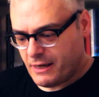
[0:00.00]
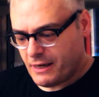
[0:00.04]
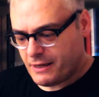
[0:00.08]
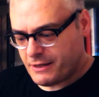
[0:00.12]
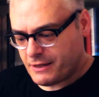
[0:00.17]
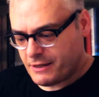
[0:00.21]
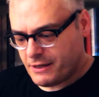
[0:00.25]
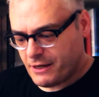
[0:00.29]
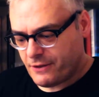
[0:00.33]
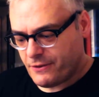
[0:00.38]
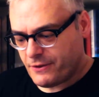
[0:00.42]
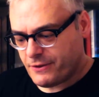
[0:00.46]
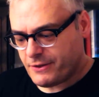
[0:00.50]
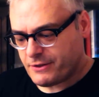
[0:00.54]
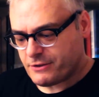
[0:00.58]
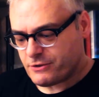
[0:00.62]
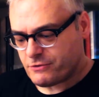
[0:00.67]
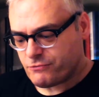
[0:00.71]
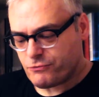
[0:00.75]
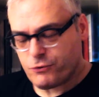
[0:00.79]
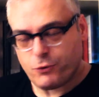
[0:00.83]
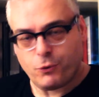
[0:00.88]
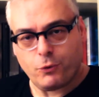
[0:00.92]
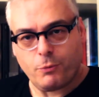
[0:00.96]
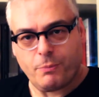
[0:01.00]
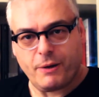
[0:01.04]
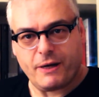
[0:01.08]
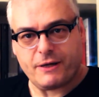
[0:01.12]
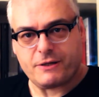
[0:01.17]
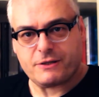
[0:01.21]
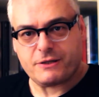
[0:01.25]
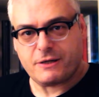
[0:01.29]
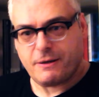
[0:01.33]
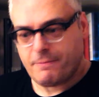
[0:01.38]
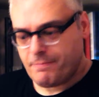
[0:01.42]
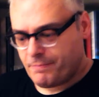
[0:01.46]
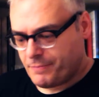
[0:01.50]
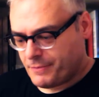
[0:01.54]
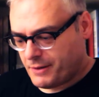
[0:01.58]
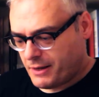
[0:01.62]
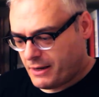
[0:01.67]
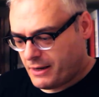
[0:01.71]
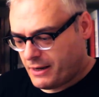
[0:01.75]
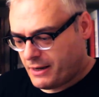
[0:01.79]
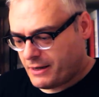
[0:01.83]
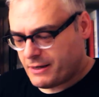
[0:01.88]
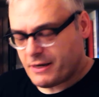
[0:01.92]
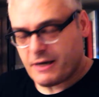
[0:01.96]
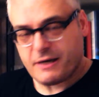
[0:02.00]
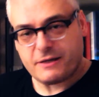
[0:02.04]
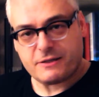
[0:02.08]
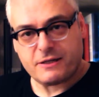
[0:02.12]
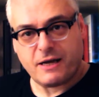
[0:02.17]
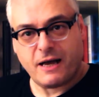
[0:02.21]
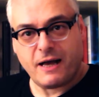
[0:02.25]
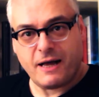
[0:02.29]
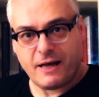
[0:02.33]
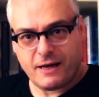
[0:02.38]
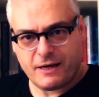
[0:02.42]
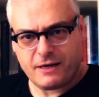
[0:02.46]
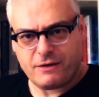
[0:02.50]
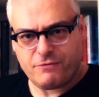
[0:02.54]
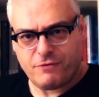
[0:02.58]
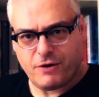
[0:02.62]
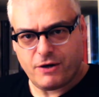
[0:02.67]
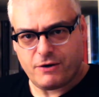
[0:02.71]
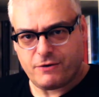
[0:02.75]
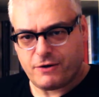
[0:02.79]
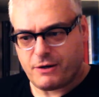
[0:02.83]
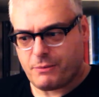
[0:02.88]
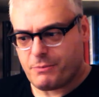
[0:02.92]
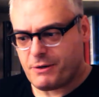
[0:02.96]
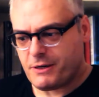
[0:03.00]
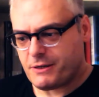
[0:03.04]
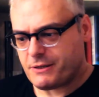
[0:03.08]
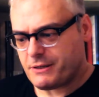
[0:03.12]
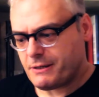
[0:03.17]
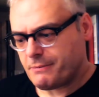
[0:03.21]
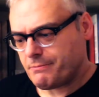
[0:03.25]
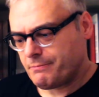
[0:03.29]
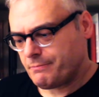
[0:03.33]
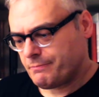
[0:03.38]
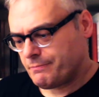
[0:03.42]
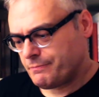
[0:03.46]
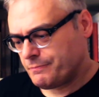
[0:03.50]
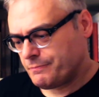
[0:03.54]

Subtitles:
and another that's rule-based and has high variability.